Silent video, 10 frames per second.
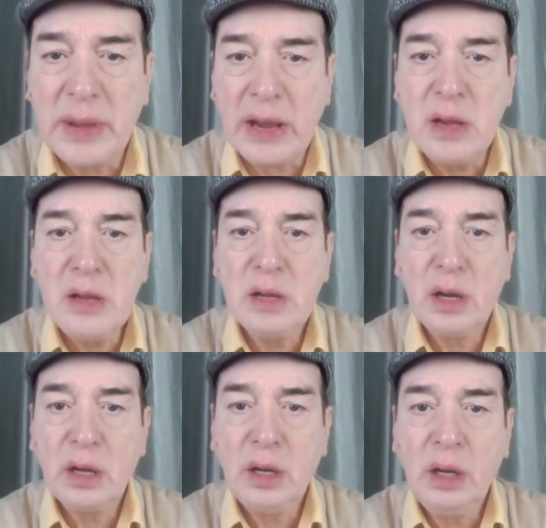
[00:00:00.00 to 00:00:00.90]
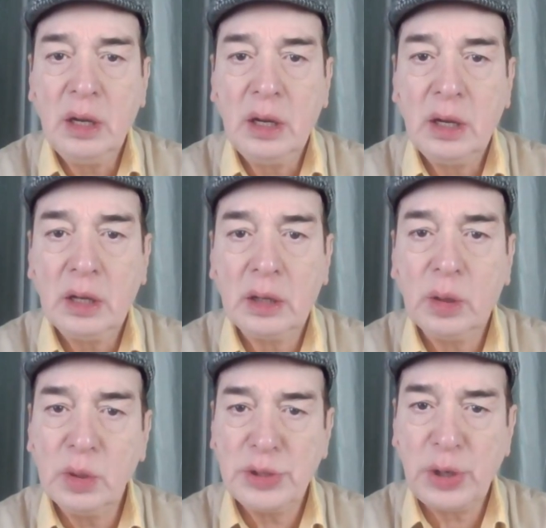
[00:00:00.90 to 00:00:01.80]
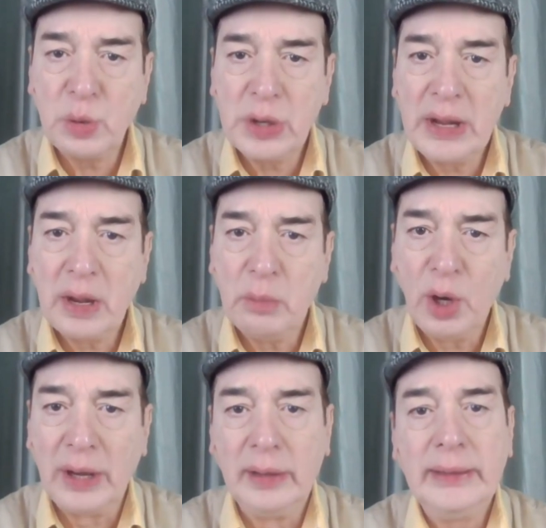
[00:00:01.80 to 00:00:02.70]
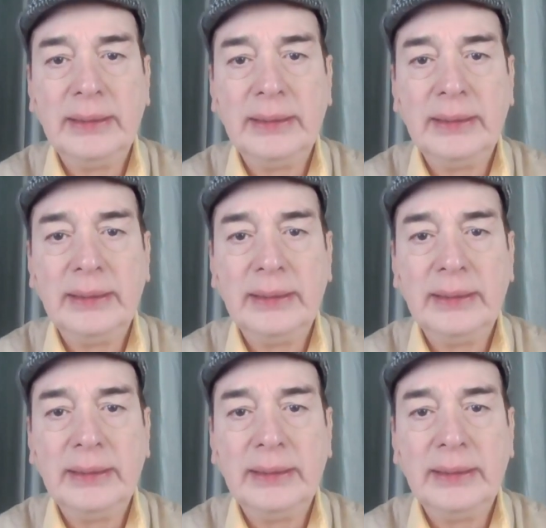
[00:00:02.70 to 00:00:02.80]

me, don't shout like a boy.